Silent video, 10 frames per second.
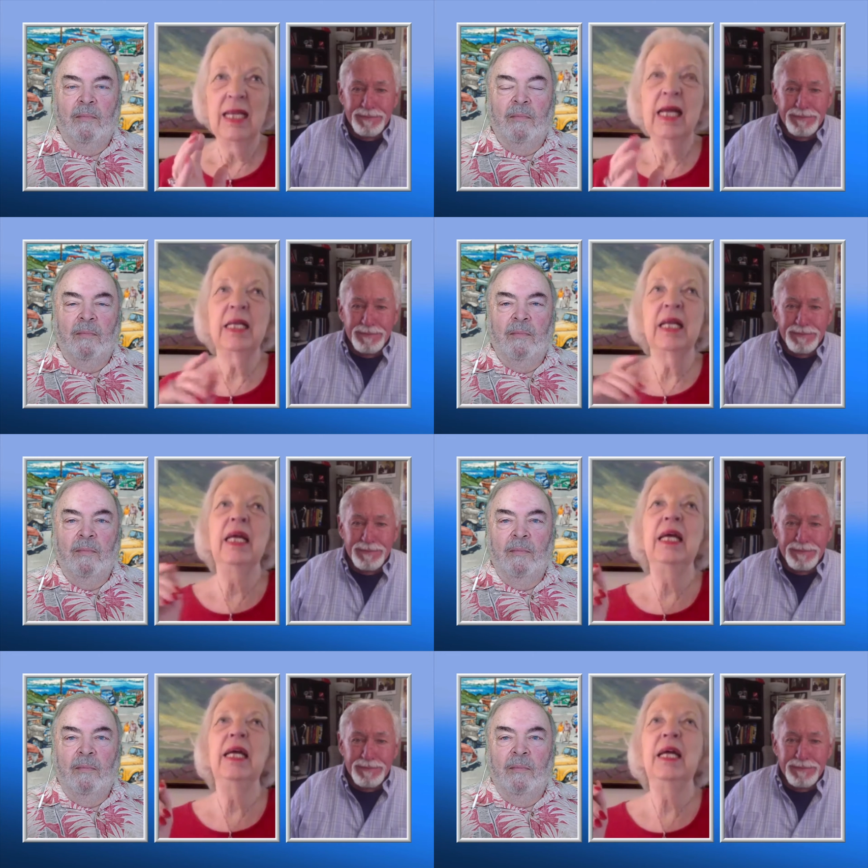Speaker 1: that
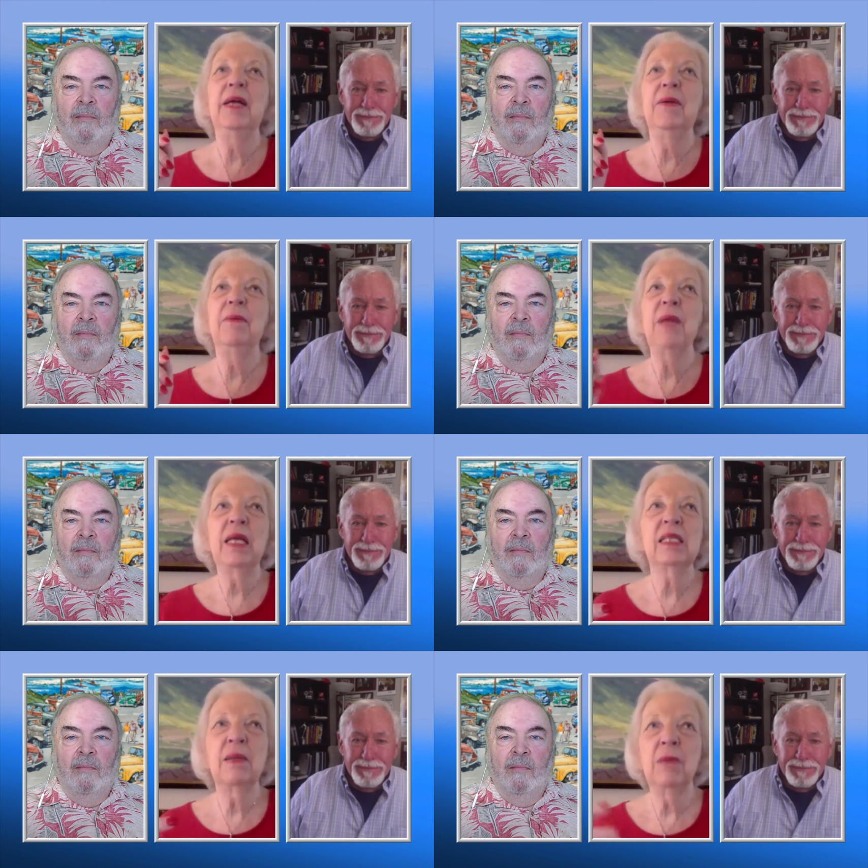
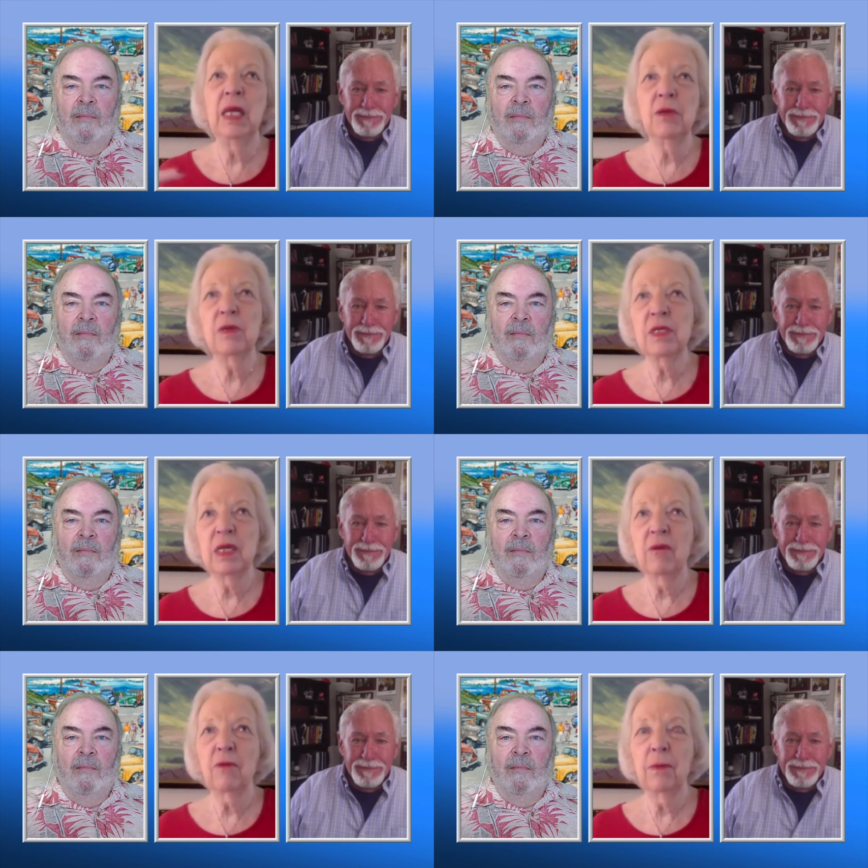makes them
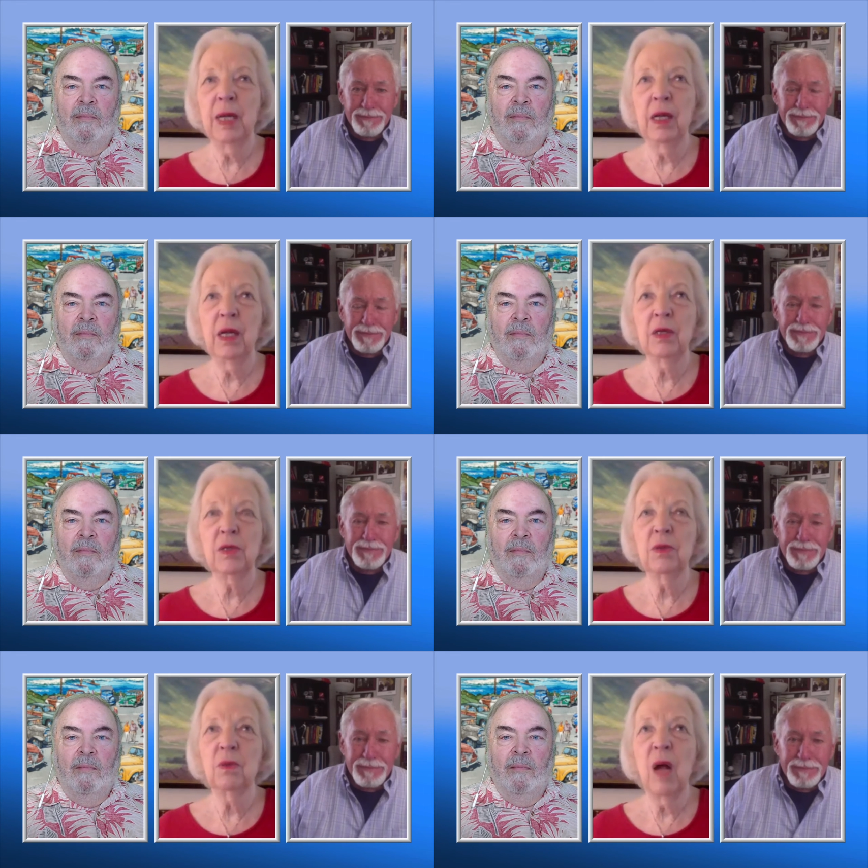interesting for me
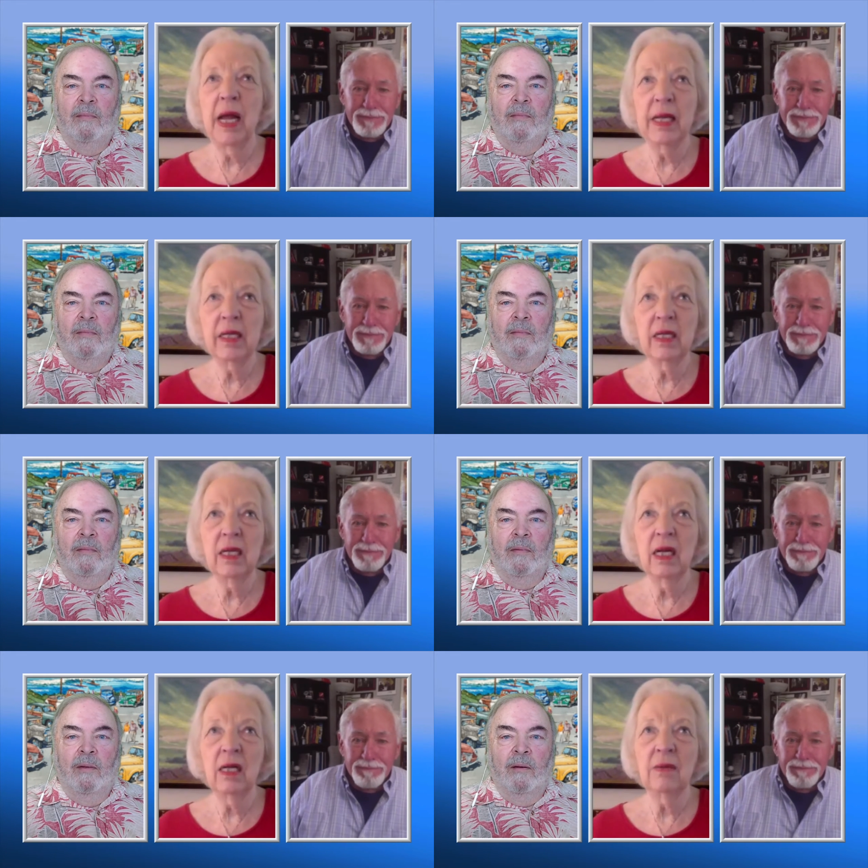to write.
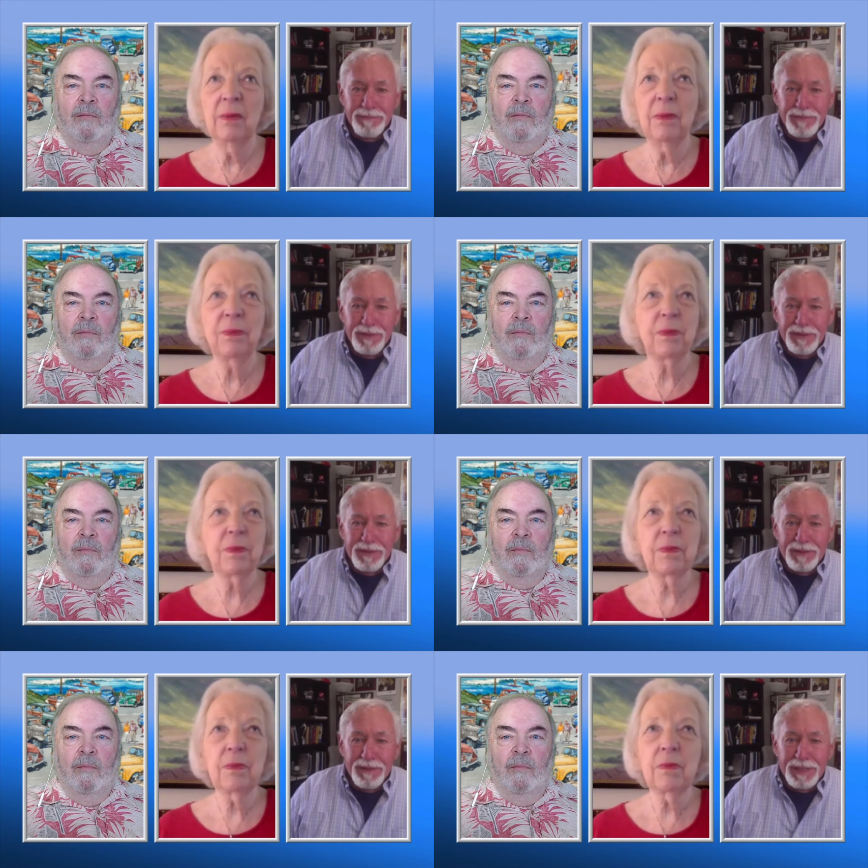Uh,
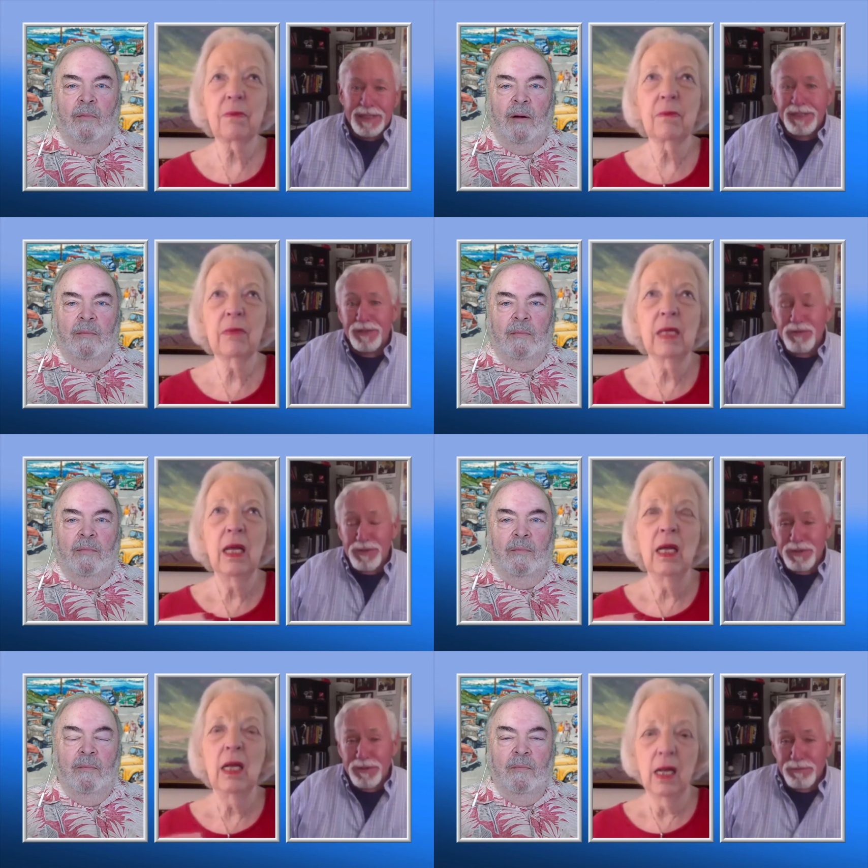and
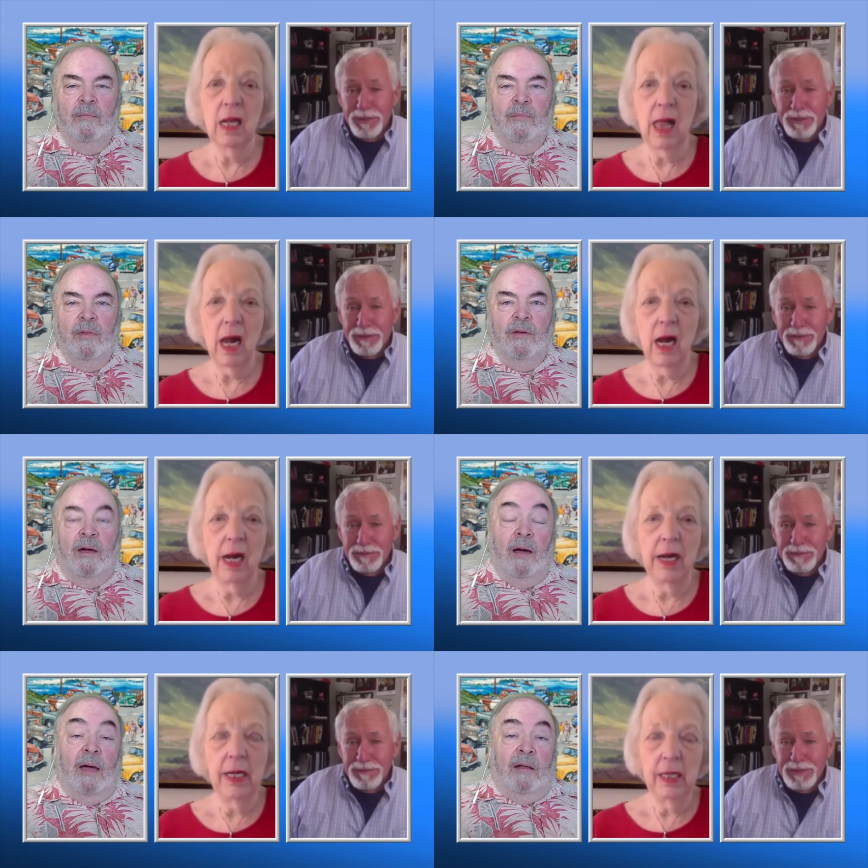interesting to read.
Speaker 2: Yeah,
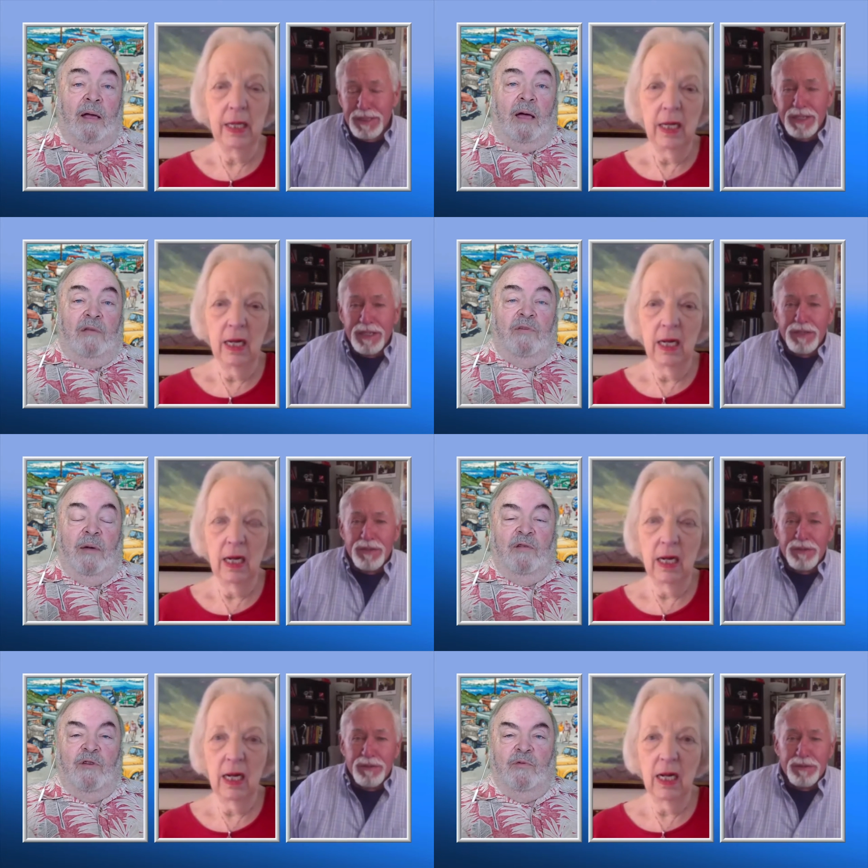as a
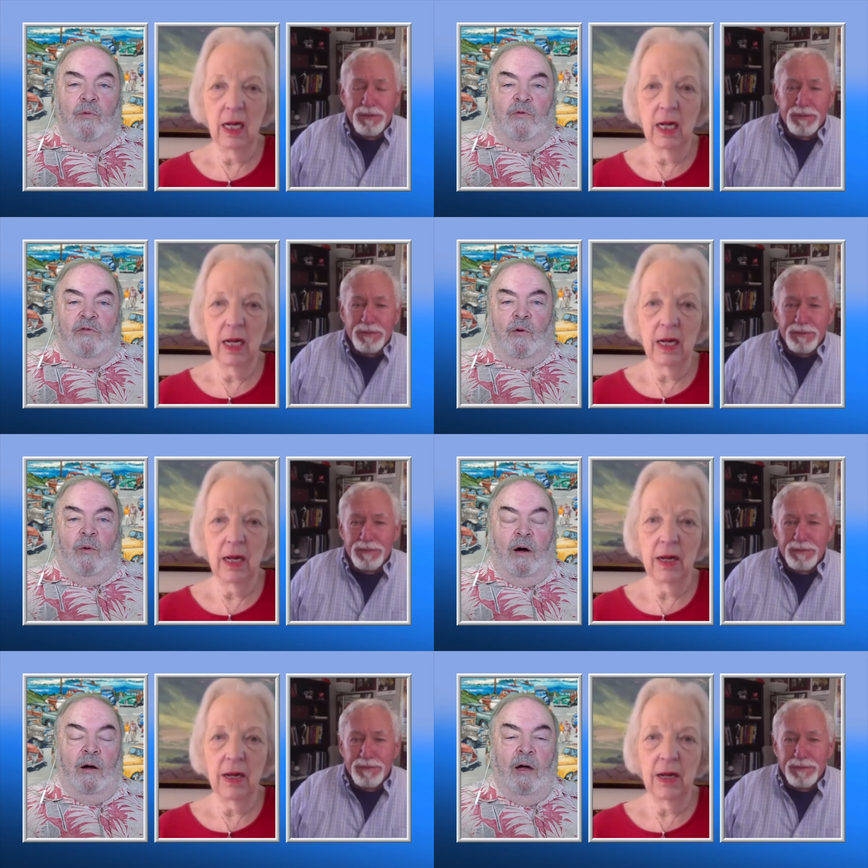matter of fact, so
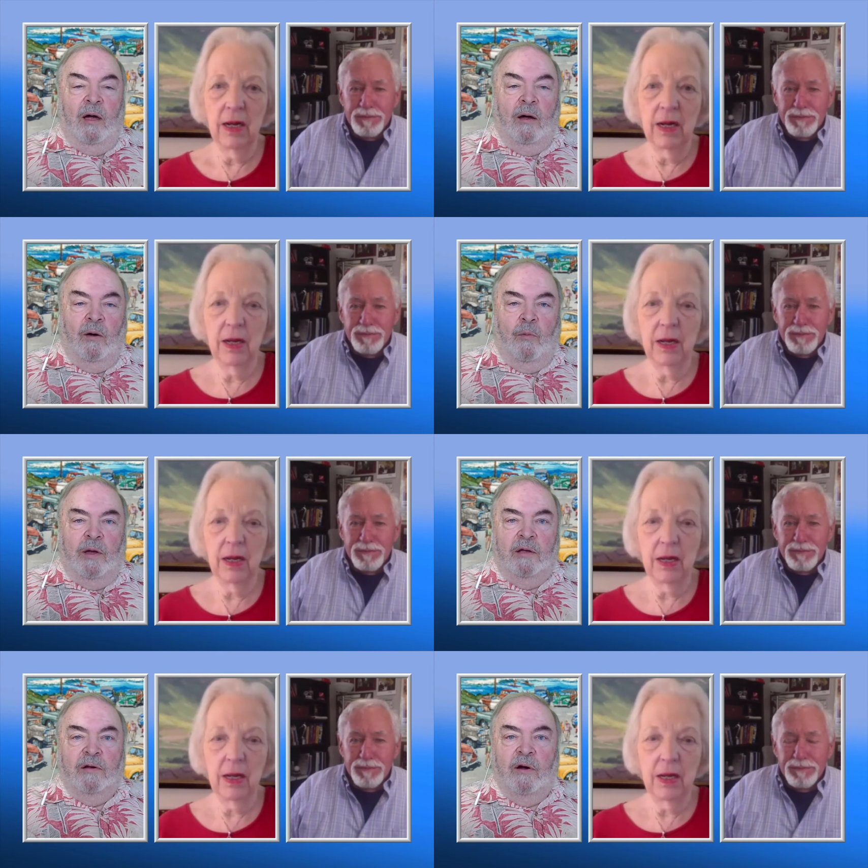uh, we
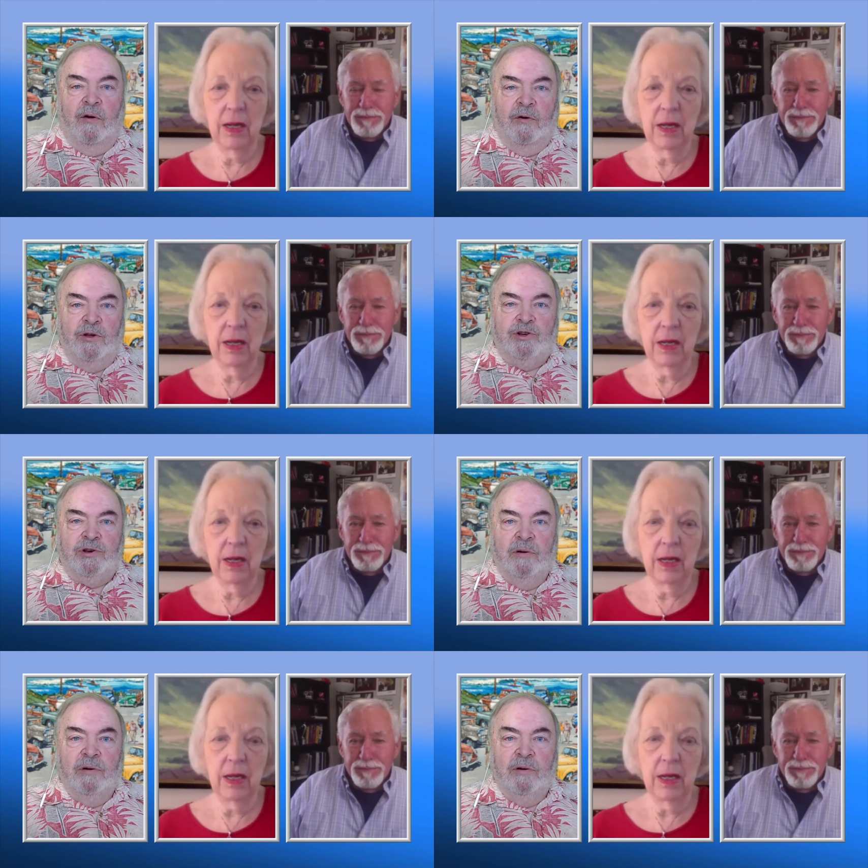encourage